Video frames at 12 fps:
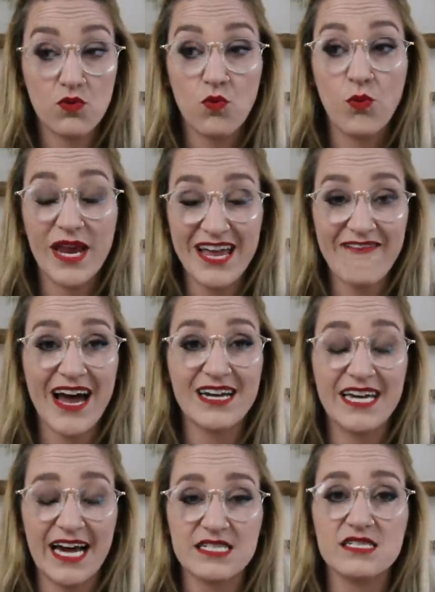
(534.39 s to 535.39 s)
We have
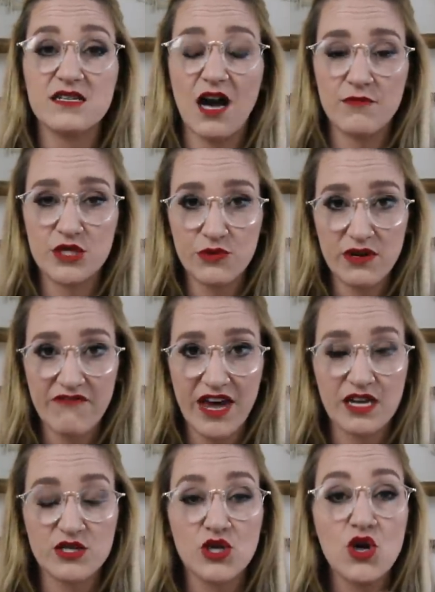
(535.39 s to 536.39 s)
had guests come to an
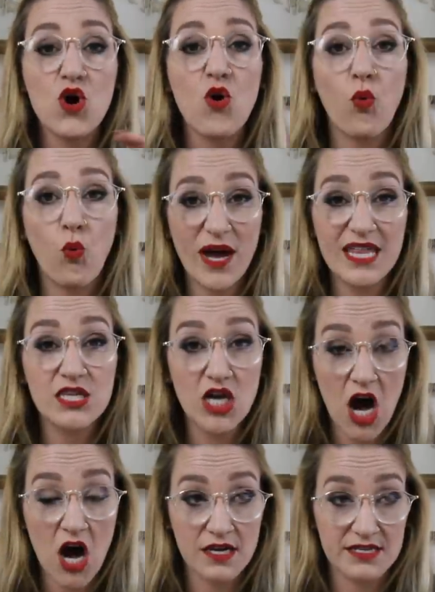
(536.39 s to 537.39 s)
event with
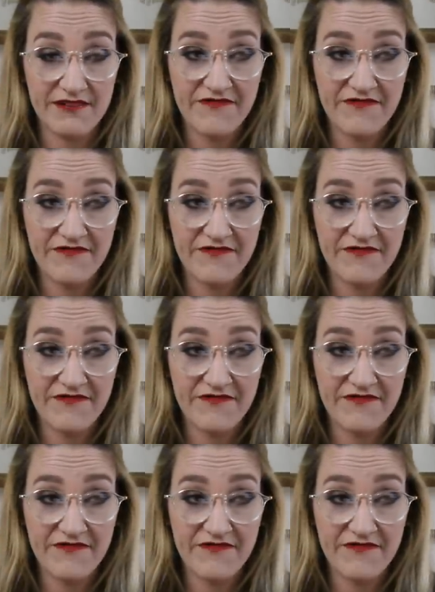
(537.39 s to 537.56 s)
dogs.